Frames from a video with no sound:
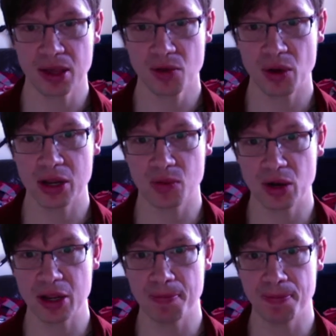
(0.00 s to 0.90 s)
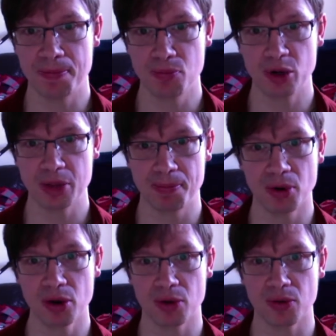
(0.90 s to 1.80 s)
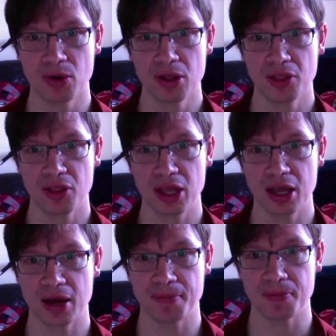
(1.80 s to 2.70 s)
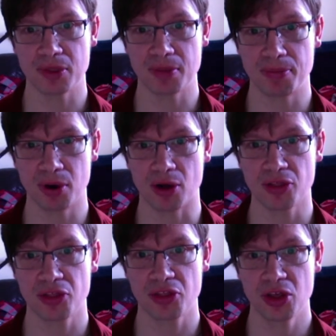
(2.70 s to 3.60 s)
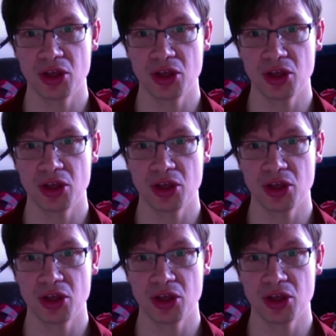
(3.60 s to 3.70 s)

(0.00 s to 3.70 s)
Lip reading: when you boil the broth,